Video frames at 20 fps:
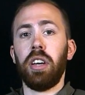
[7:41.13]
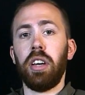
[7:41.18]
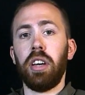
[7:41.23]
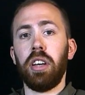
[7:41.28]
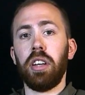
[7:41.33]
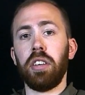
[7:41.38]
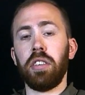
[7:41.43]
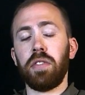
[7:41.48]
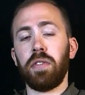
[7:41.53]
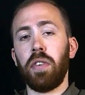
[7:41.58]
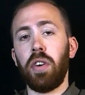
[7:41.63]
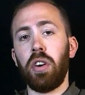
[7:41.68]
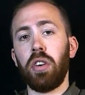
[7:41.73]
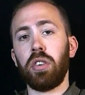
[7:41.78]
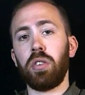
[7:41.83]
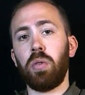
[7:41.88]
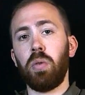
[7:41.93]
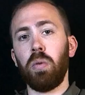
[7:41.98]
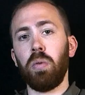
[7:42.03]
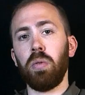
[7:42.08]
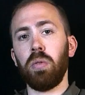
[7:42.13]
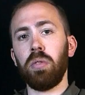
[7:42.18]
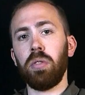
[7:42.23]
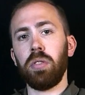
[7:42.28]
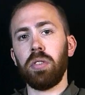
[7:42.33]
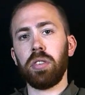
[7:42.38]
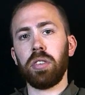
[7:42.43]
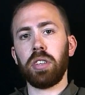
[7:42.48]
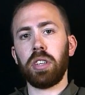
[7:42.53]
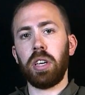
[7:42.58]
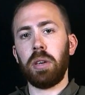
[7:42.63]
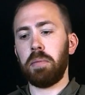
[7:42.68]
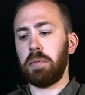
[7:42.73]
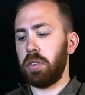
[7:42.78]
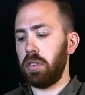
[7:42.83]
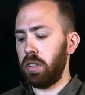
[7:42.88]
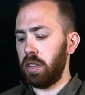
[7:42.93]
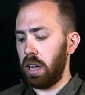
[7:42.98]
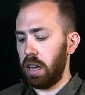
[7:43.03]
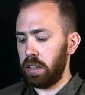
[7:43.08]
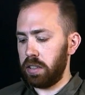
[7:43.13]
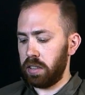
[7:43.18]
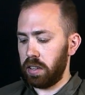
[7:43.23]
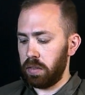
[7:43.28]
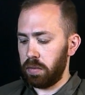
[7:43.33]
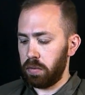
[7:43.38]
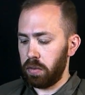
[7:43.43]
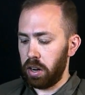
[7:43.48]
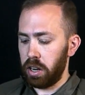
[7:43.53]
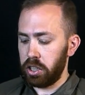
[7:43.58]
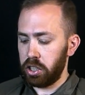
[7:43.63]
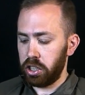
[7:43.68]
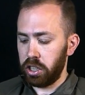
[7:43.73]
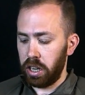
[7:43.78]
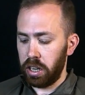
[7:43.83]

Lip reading: it is very cool, keeps you nice and fresh,